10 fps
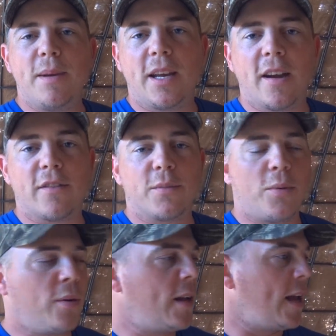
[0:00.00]
me
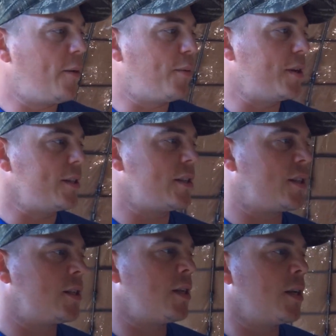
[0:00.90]
comfortable. It
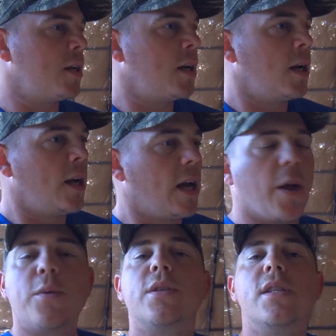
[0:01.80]
was
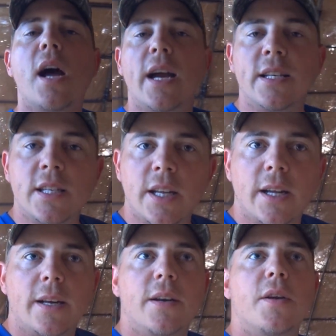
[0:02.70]
nice.
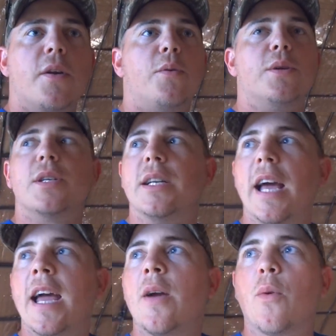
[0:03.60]
It was a
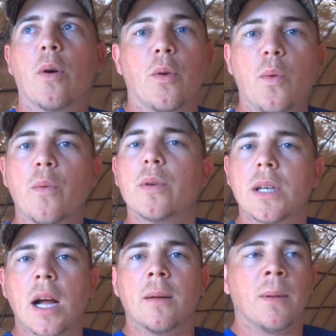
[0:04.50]
day where the wind was kind of